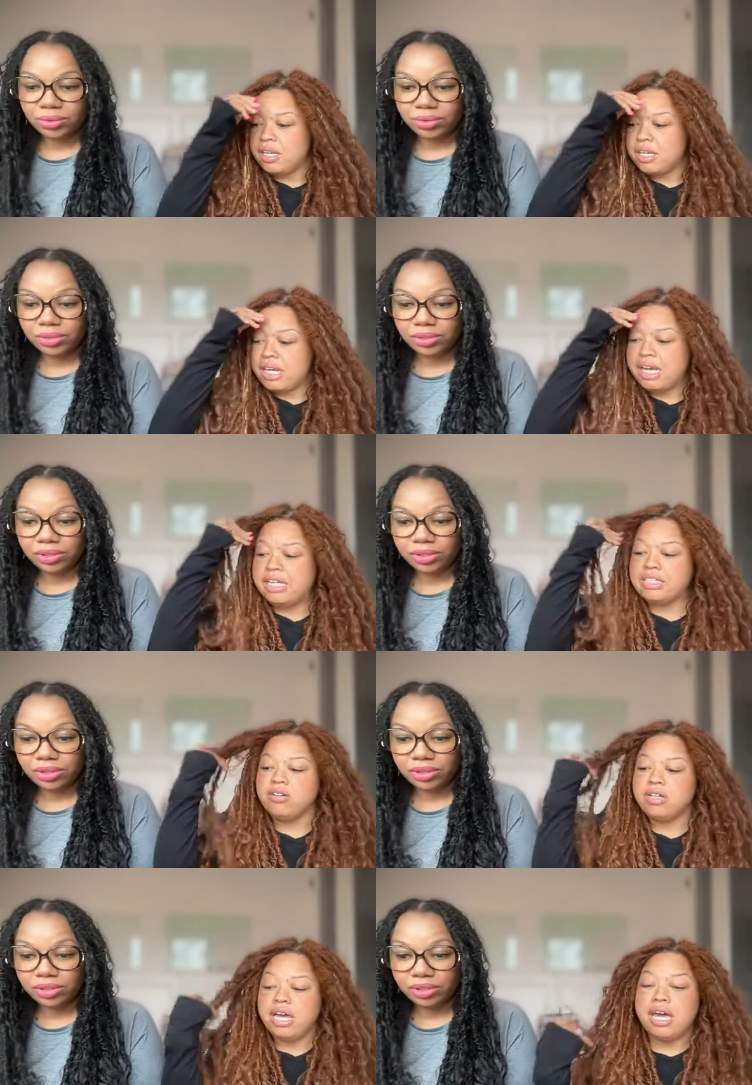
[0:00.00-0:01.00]
Speaker 1: And it's
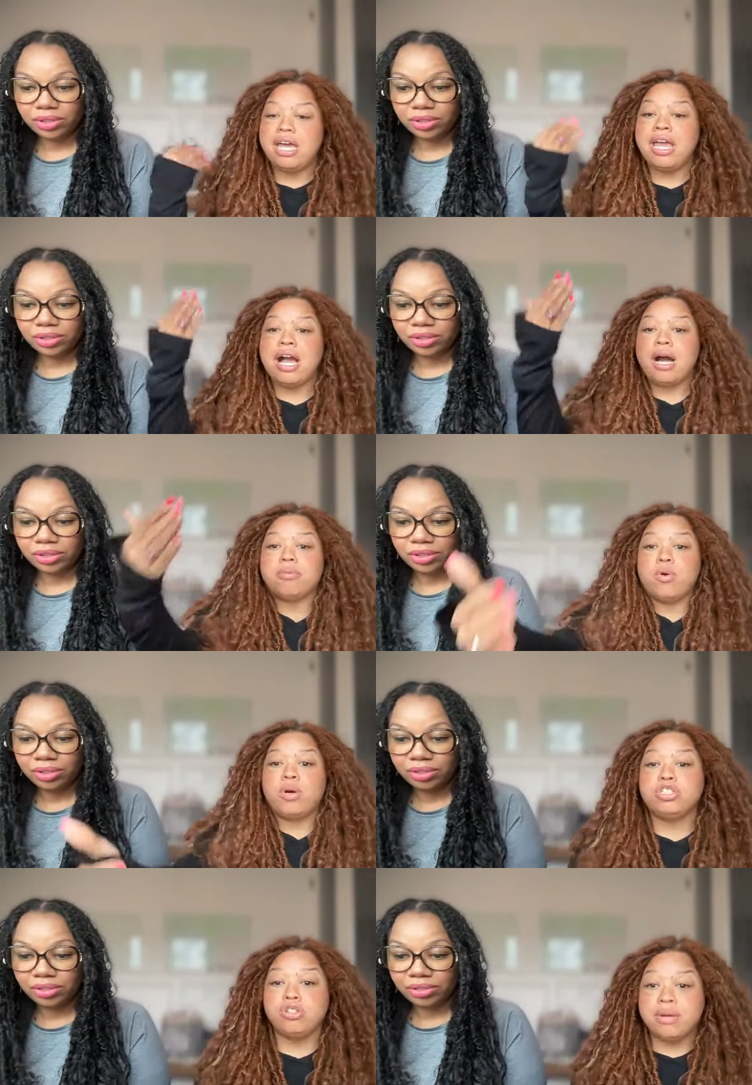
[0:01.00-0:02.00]
okay. I'm going
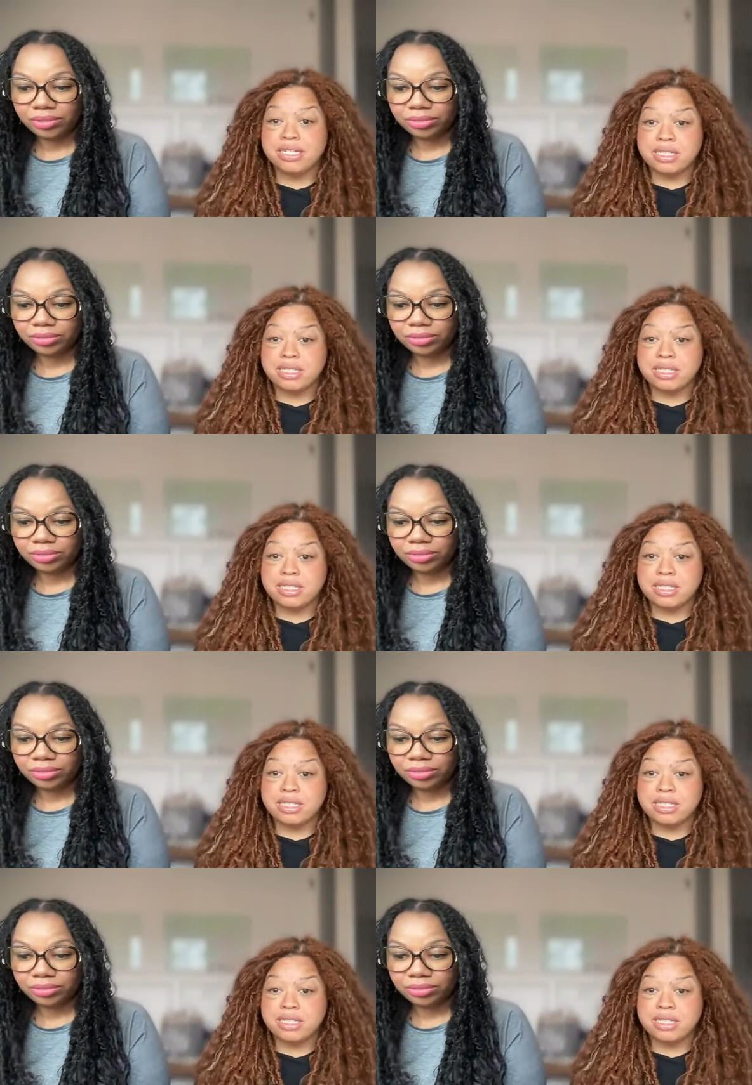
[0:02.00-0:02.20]
to mess